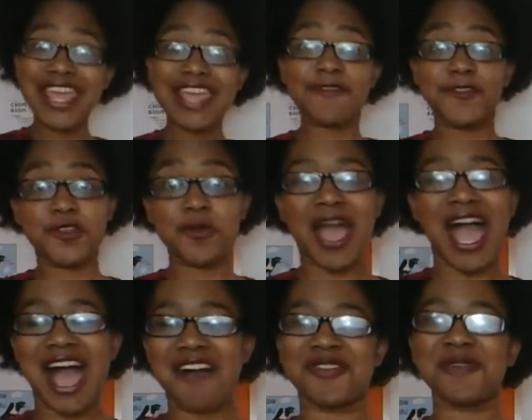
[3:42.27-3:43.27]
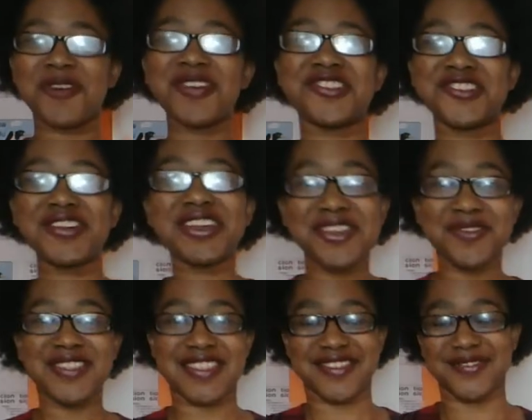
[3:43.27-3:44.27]
if you have, and I'm going to trick you with
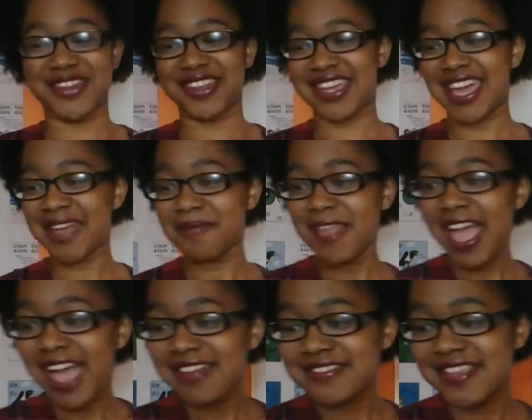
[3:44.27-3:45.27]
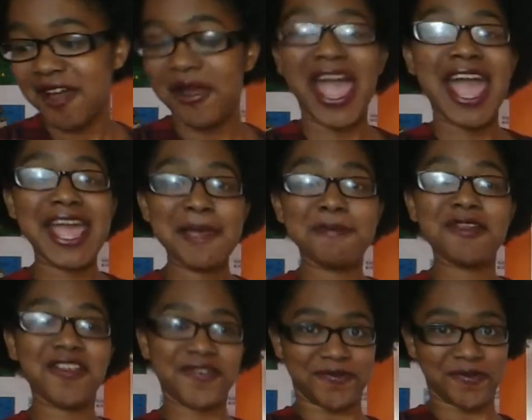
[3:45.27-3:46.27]
this one, okay? So 8
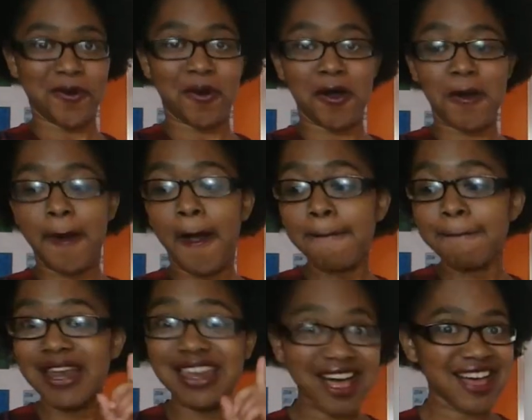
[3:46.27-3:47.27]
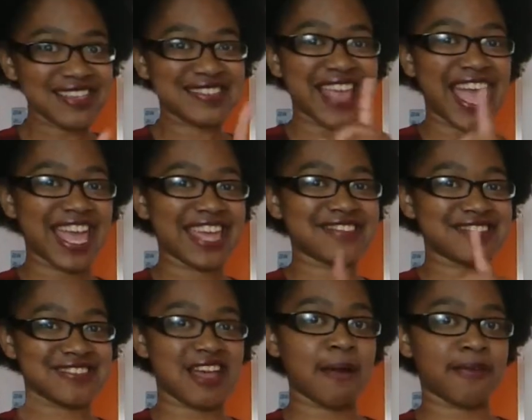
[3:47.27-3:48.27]
plus 4 plus 8
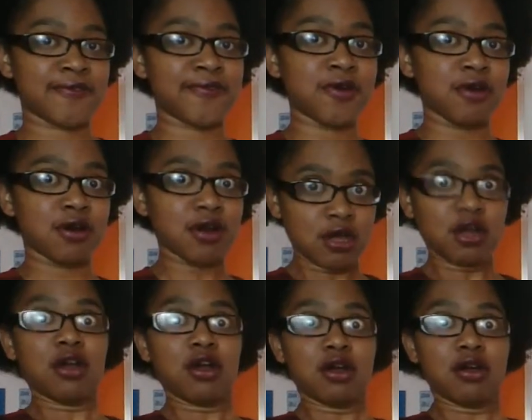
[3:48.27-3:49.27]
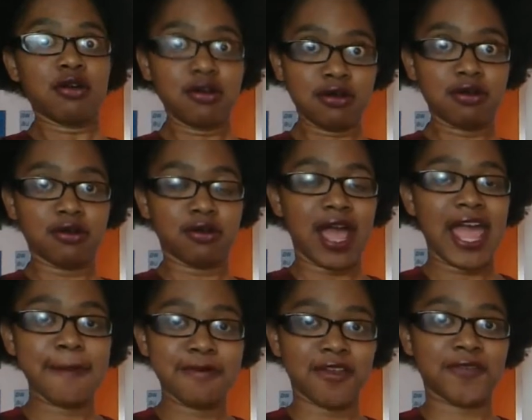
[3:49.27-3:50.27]
times 4. Ooh,
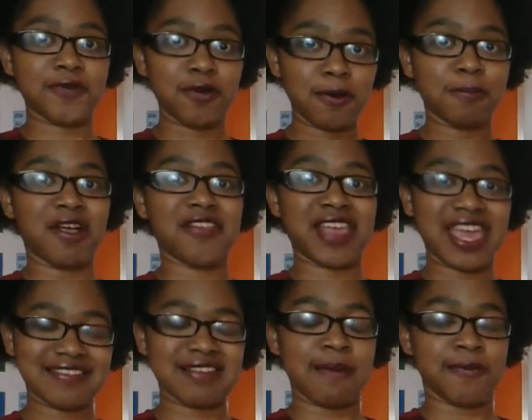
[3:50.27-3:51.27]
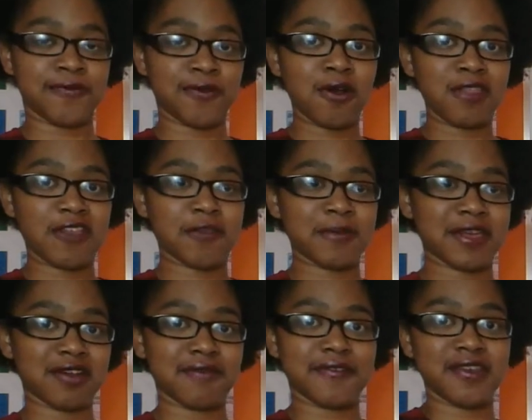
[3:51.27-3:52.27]
8 plus 4 plus 8 times 4, that's a bit
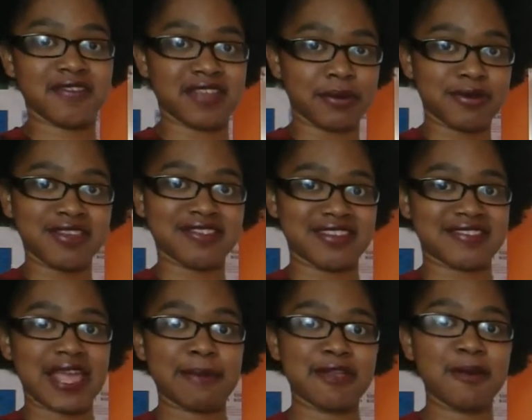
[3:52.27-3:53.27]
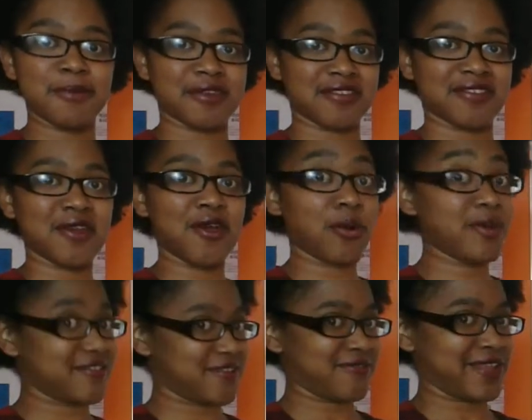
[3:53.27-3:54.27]
confusing. We're using the same numbers. Or is
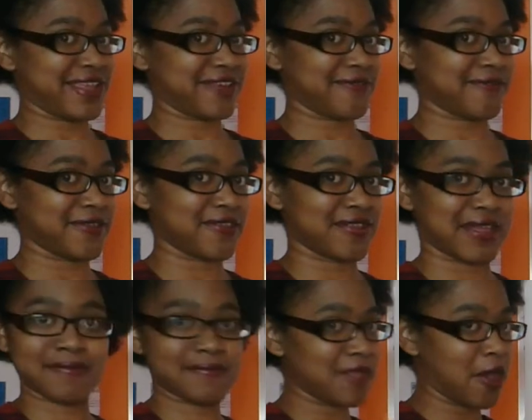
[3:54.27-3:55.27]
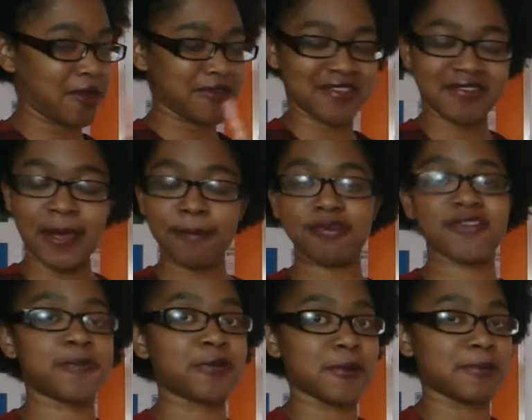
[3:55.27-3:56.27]
it really confusing? No, it's the same
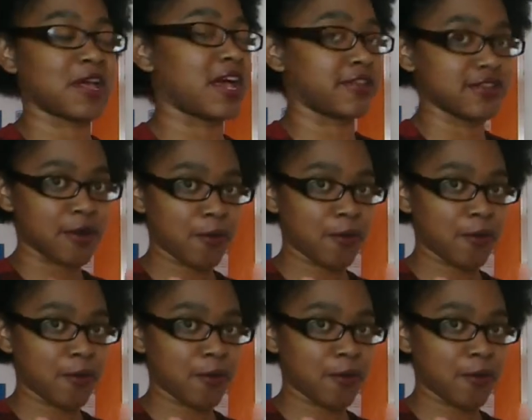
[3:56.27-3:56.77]
principle applied. Now